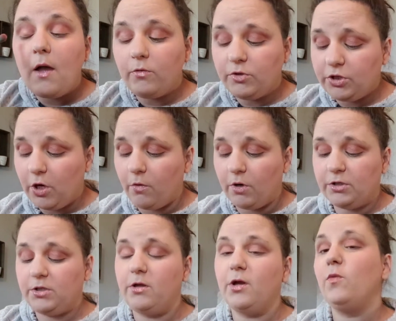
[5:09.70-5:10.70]
I will show her.
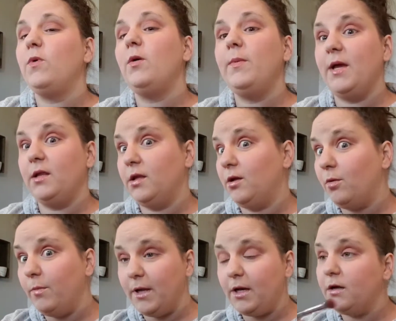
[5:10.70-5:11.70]
So there will be a
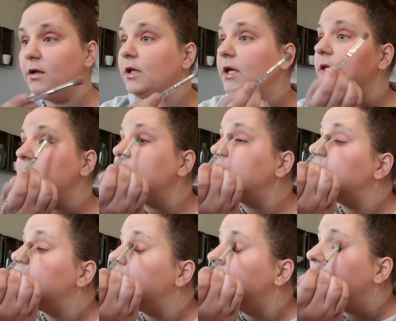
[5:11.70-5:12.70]
little bit of glitz
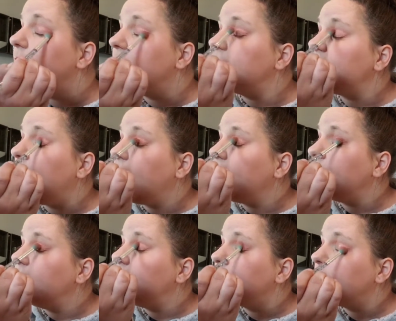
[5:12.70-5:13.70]
in this eye
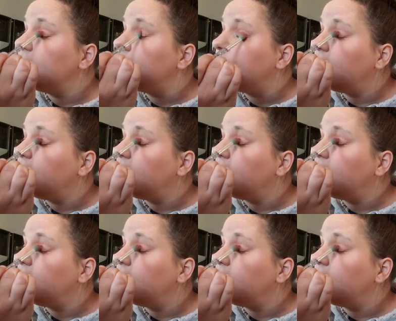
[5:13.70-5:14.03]
look.